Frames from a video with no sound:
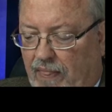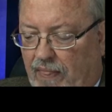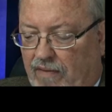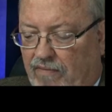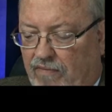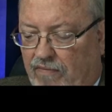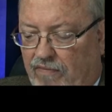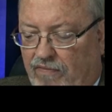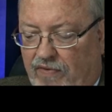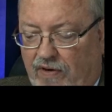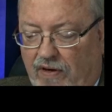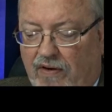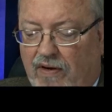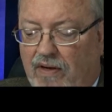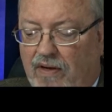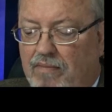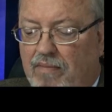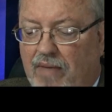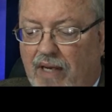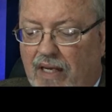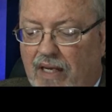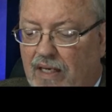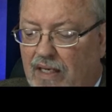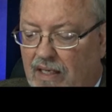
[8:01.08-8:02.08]
very
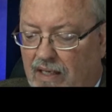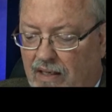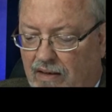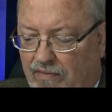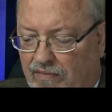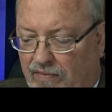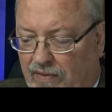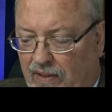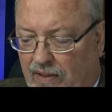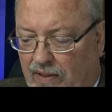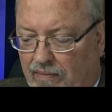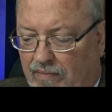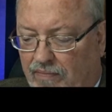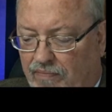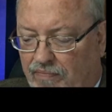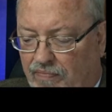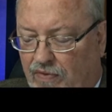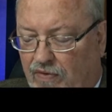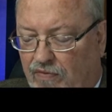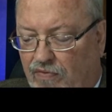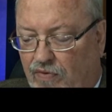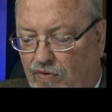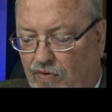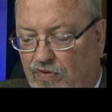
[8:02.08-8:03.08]
many of them,
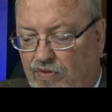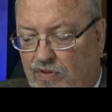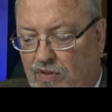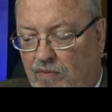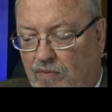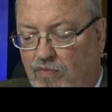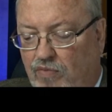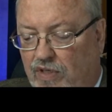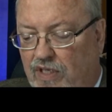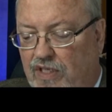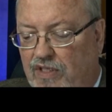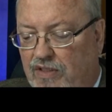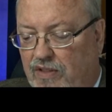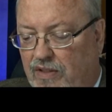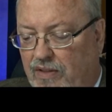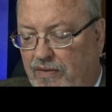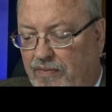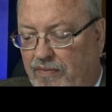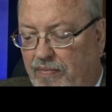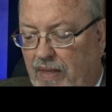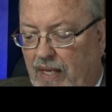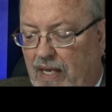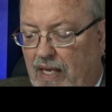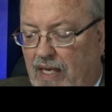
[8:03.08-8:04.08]
for some
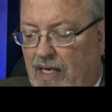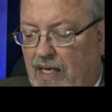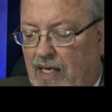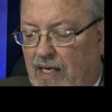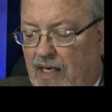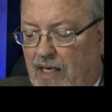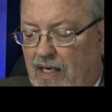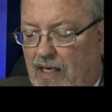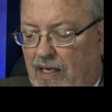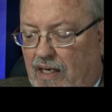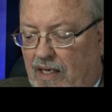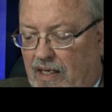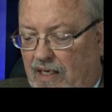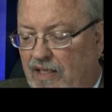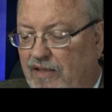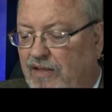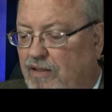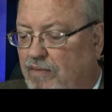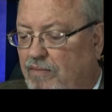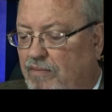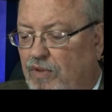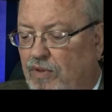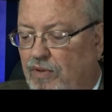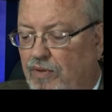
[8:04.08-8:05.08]
reason, hit
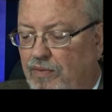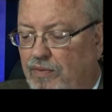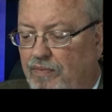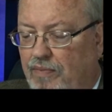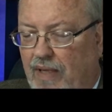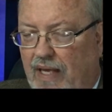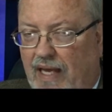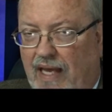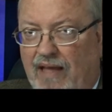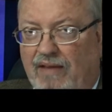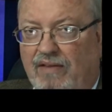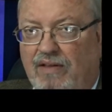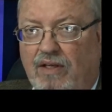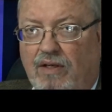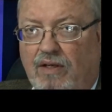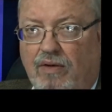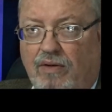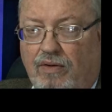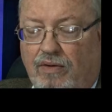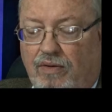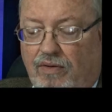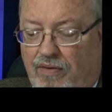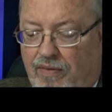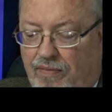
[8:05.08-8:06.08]
the moon and the
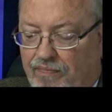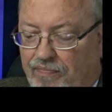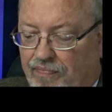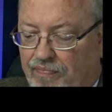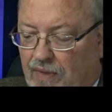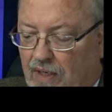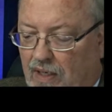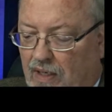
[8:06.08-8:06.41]
Earth.